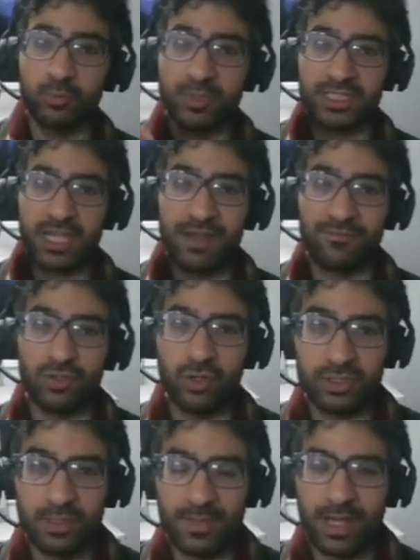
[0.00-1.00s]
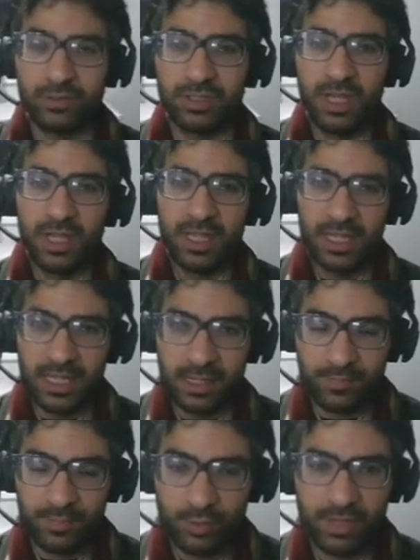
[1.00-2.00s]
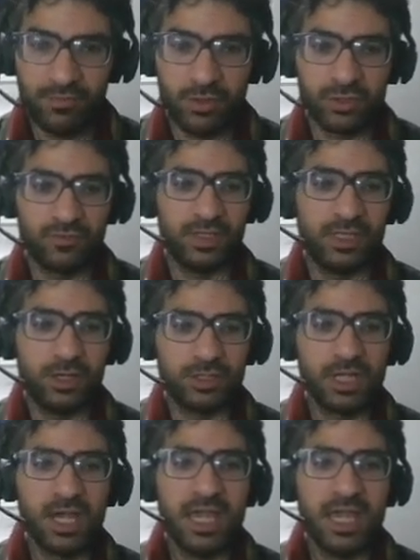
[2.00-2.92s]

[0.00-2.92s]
which I have talked about in previous videos,